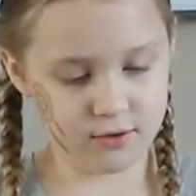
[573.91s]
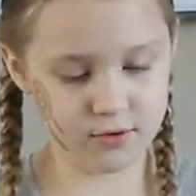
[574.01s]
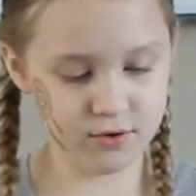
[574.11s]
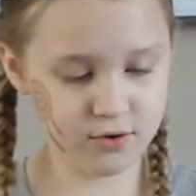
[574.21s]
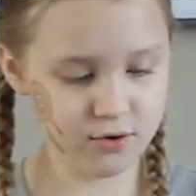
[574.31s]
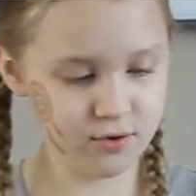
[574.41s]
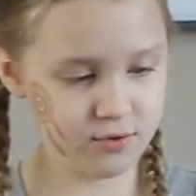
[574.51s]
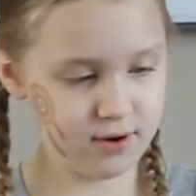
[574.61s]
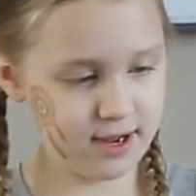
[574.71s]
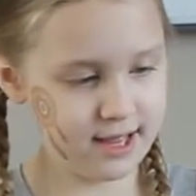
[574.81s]

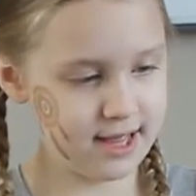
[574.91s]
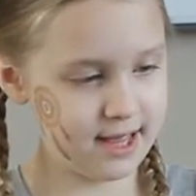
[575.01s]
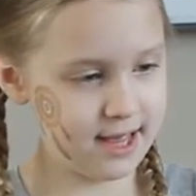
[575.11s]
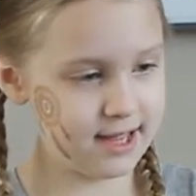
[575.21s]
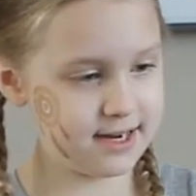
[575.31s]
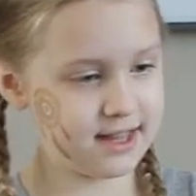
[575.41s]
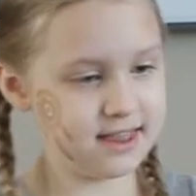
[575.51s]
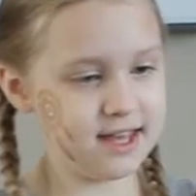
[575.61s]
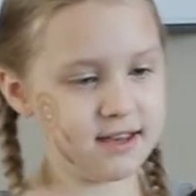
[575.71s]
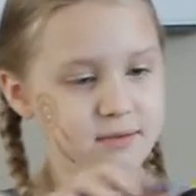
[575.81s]
Ooh, and I
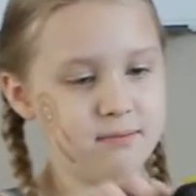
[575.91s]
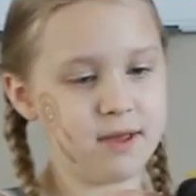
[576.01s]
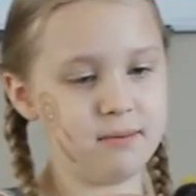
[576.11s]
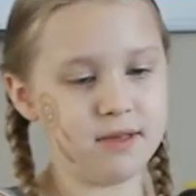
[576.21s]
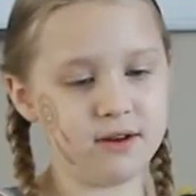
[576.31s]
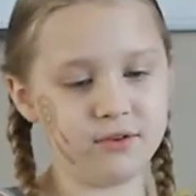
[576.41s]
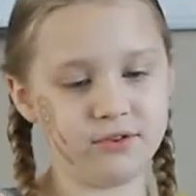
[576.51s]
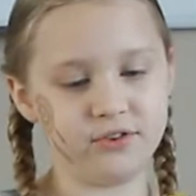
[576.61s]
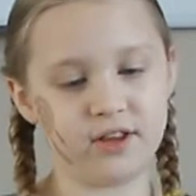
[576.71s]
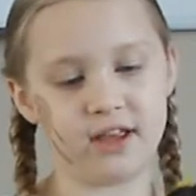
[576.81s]
think maybe it'll
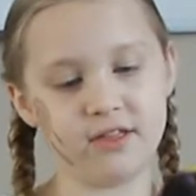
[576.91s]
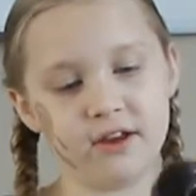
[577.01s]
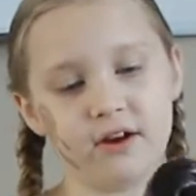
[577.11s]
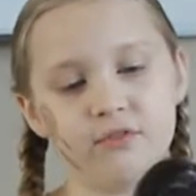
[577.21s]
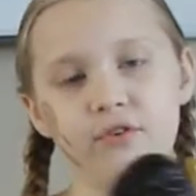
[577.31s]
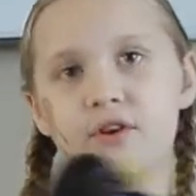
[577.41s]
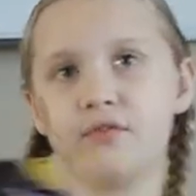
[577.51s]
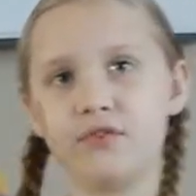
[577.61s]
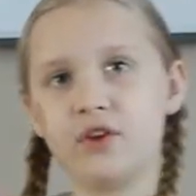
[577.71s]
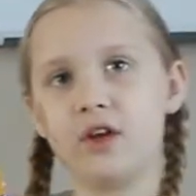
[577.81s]
stay there for a
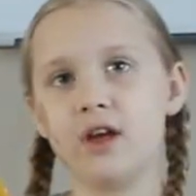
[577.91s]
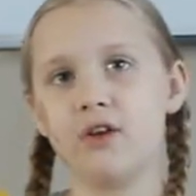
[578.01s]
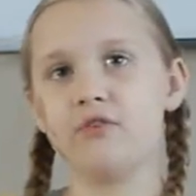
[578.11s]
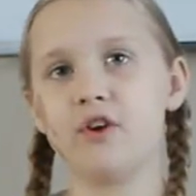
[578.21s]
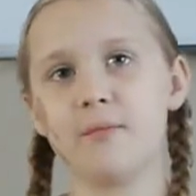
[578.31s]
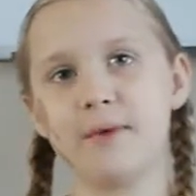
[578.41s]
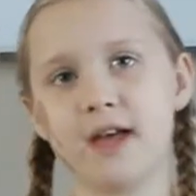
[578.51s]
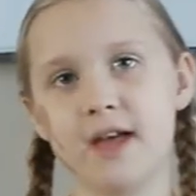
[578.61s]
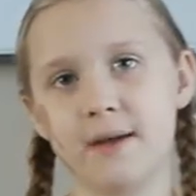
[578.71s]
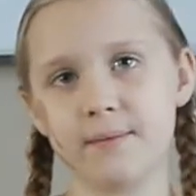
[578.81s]
few, for a
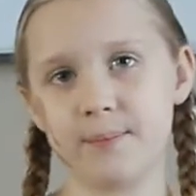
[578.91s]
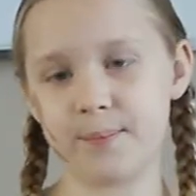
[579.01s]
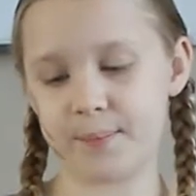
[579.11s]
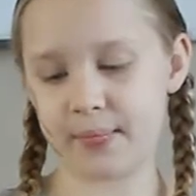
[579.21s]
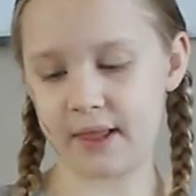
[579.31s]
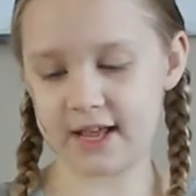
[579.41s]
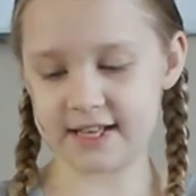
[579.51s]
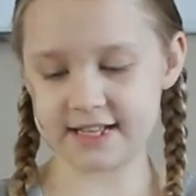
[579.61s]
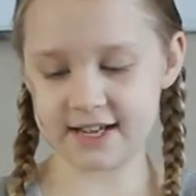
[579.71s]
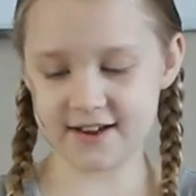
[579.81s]
bit.
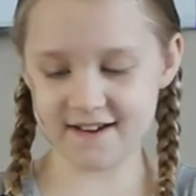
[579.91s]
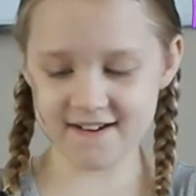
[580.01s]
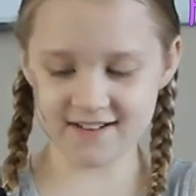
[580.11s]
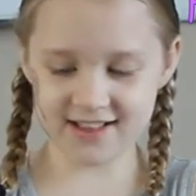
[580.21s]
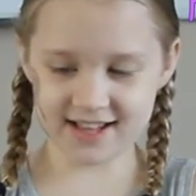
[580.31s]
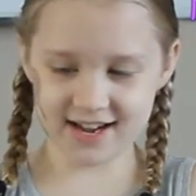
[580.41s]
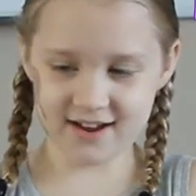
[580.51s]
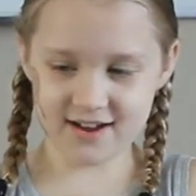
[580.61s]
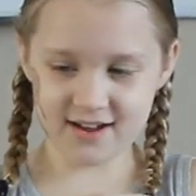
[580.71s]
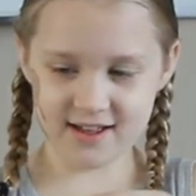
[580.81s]
Oh, look at
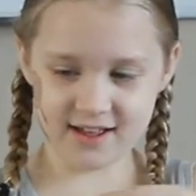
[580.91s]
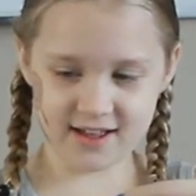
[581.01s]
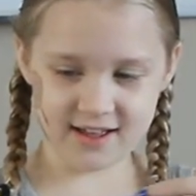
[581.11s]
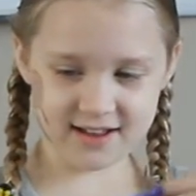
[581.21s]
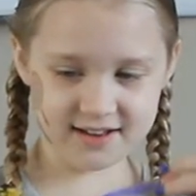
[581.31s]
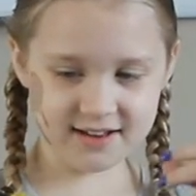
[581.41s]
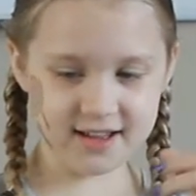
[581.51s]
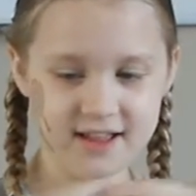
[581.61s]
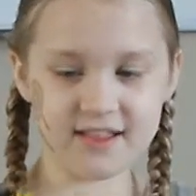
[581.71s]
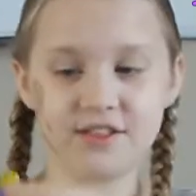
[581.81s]
it!
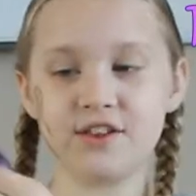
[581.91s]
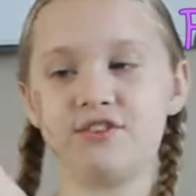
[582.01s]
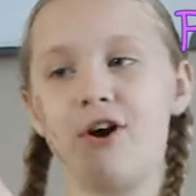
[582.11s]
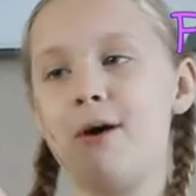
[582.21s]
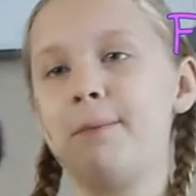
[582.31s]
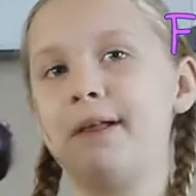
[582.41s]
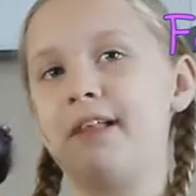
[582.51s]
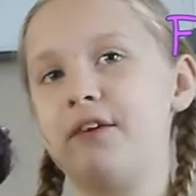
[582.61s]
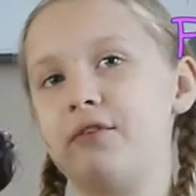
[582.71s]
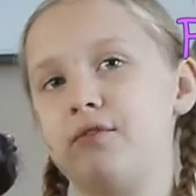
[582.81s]
And then the top I
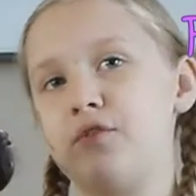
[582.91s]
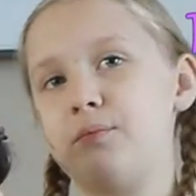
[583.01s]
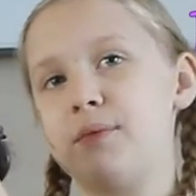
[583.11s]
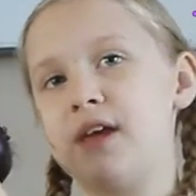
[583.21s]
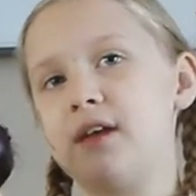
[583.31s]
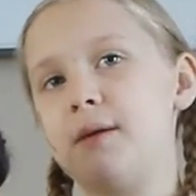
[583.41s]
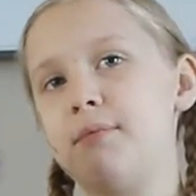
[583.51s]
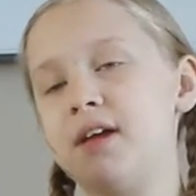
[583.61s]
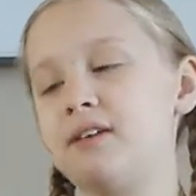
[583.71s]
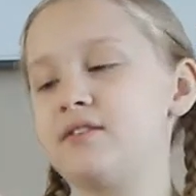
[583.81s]
left pink a
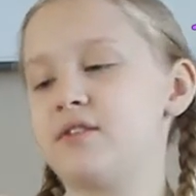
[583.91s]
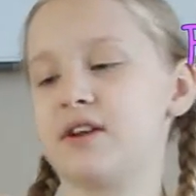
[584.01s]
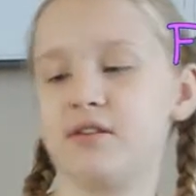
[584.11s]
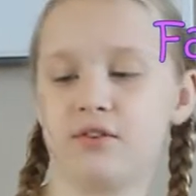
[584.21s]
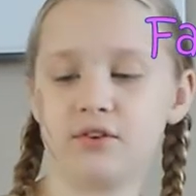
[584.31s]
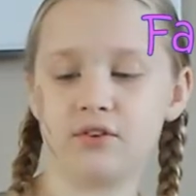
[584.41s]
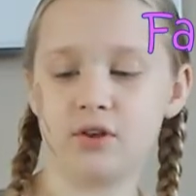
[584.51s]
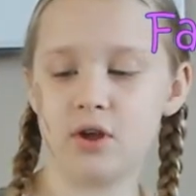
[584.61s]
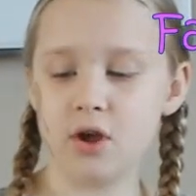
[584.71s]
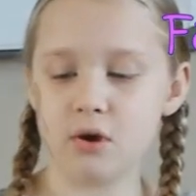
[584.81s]
bit, so then it looks.
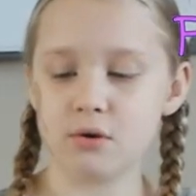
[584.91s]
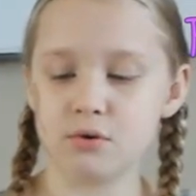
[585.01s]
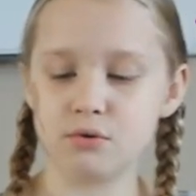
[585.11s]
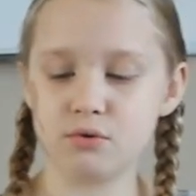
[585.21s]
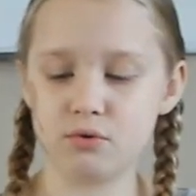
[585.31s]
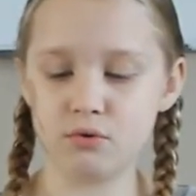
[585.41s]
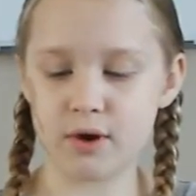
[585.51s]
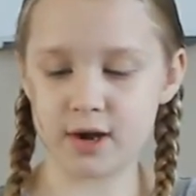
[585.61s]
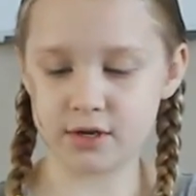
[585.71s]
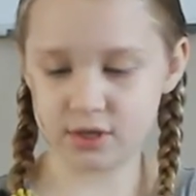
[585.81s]
Ooh,
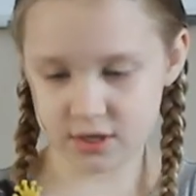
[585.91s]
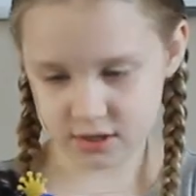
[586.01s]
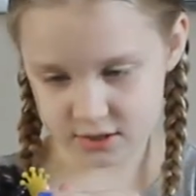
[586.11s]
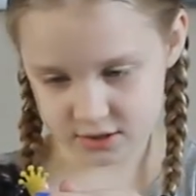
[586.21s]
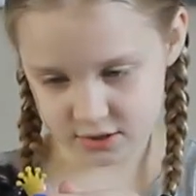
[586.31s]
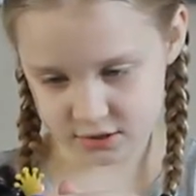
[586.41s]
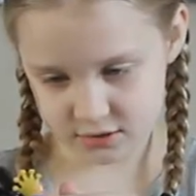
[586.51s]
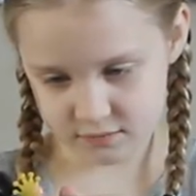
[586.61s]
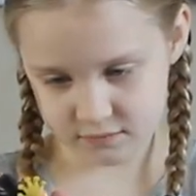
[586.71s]
actually, I think I should.